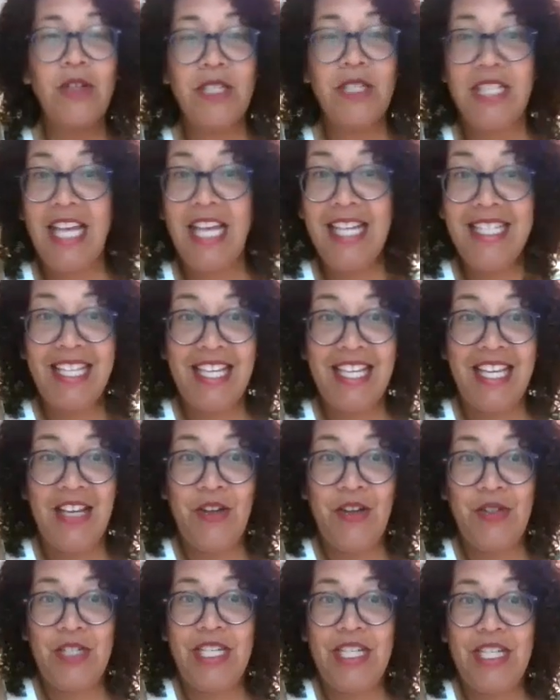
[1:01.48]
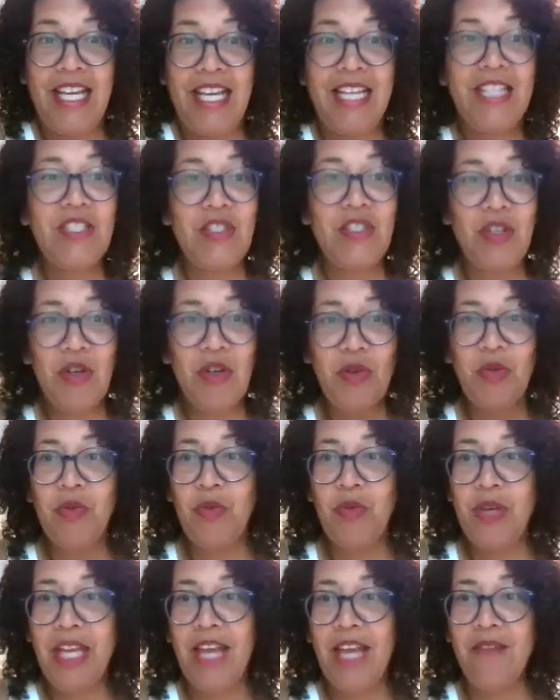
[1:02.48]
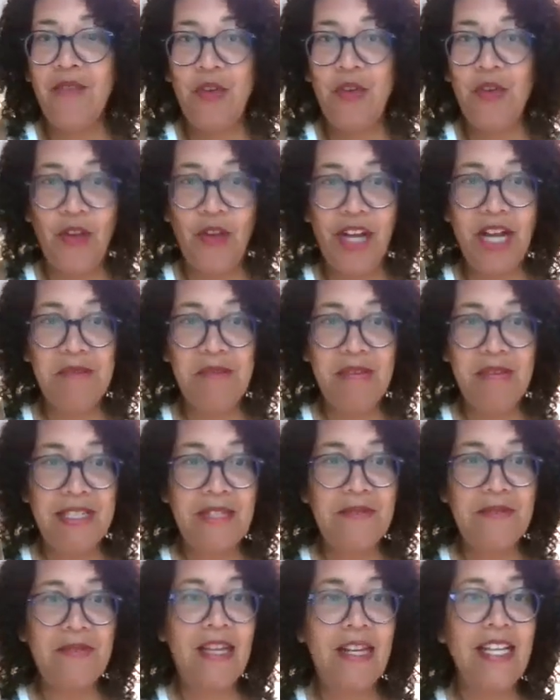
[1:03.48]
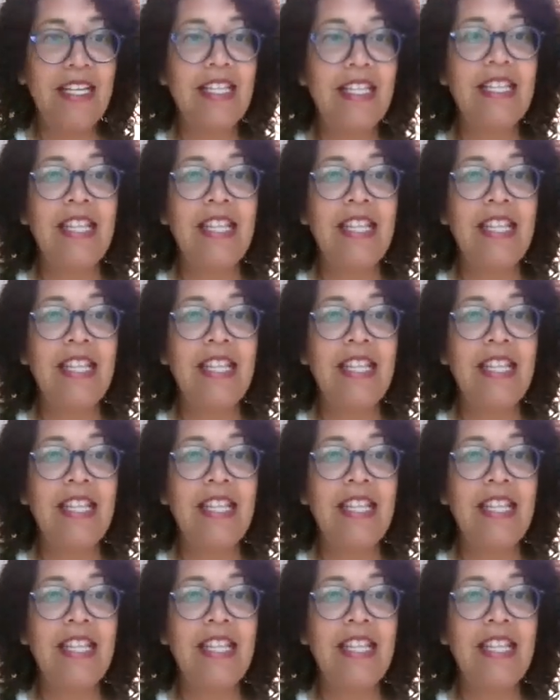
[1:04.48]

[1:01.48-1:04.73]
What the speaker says: standing here today. So we have overcome it, right?